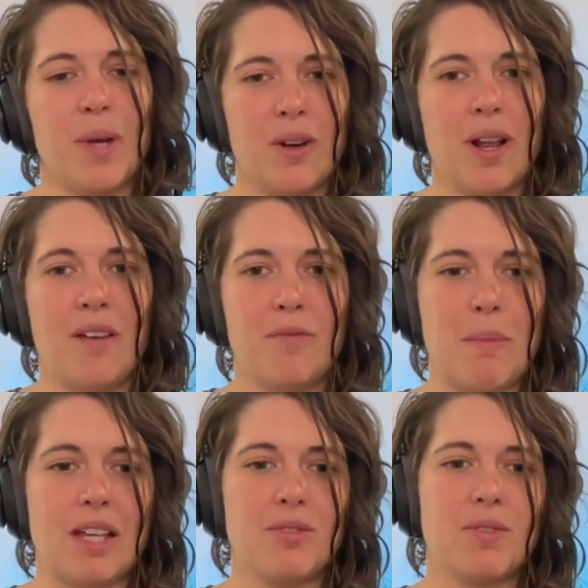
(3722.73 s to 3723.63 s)
we don't have
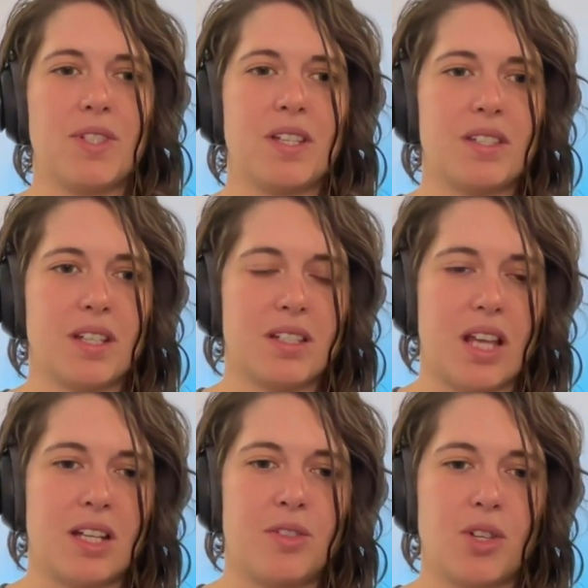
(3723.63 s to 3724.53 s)
mass resistance
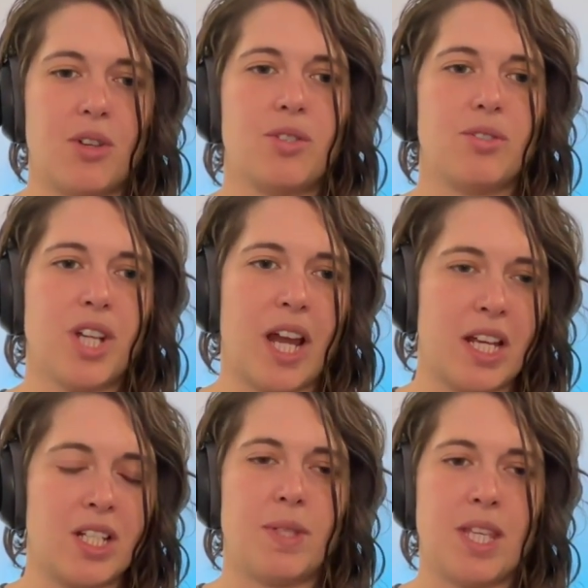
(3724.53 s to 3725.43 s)
and social
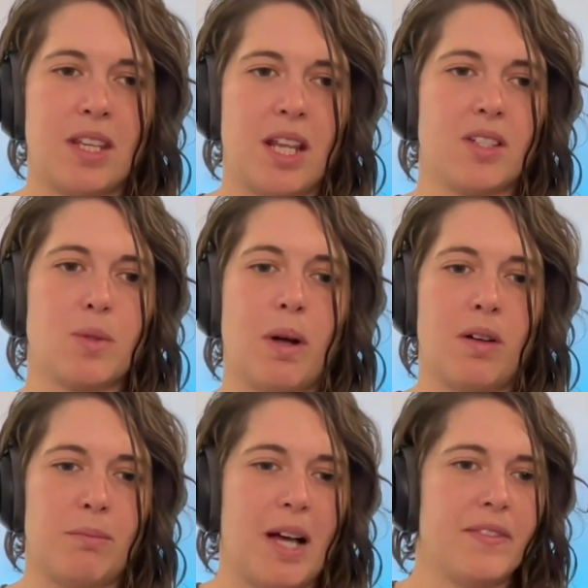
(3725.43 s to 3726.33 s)
change within the next
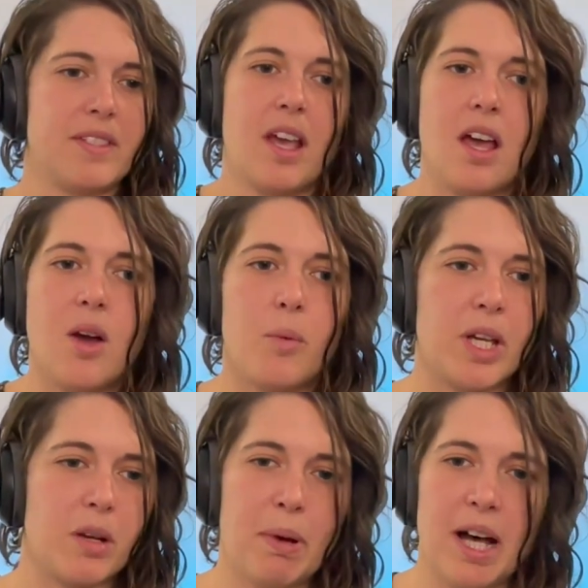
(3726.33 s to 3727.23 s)
12 months we
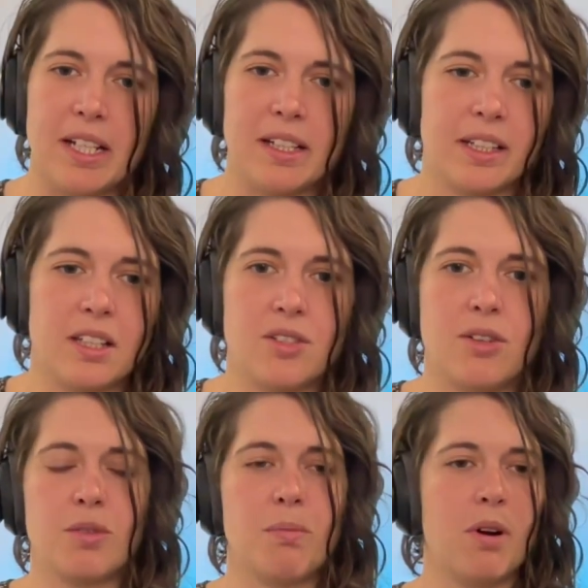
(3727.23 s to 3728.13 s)
going a party like there's
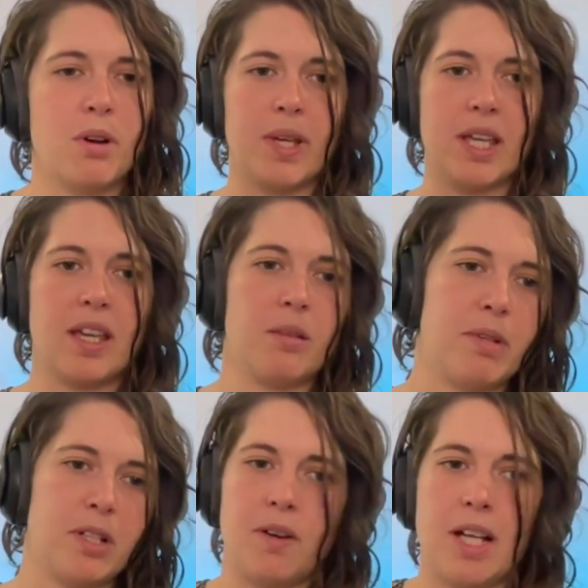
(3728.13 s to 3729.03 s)
no tomorrow we can get a
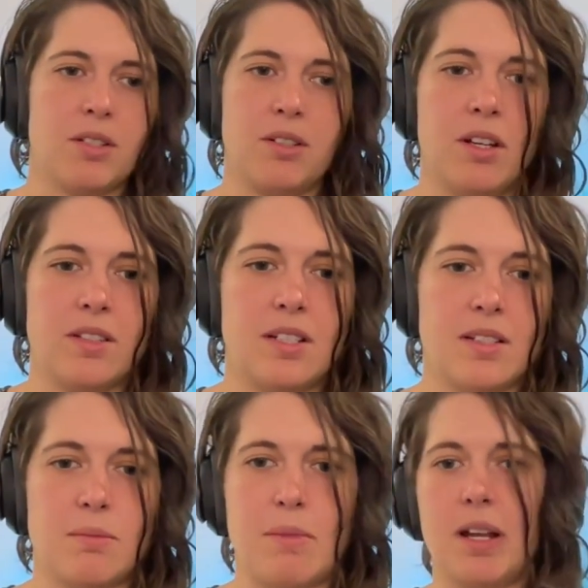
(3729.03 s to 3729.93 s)
bill of rights or not it
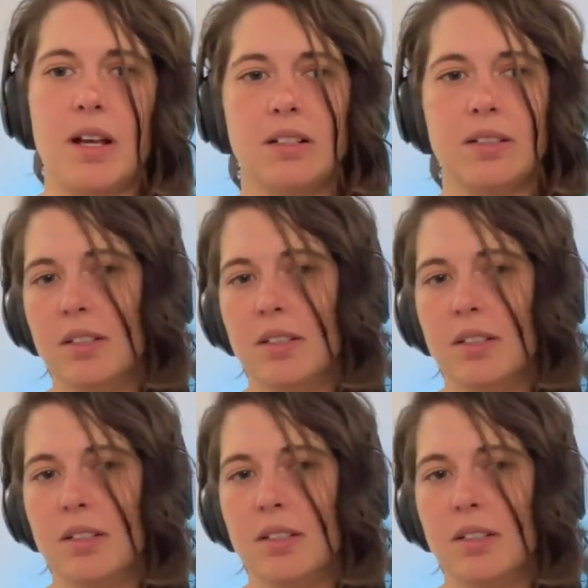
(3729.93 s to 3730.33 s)
doesn't matter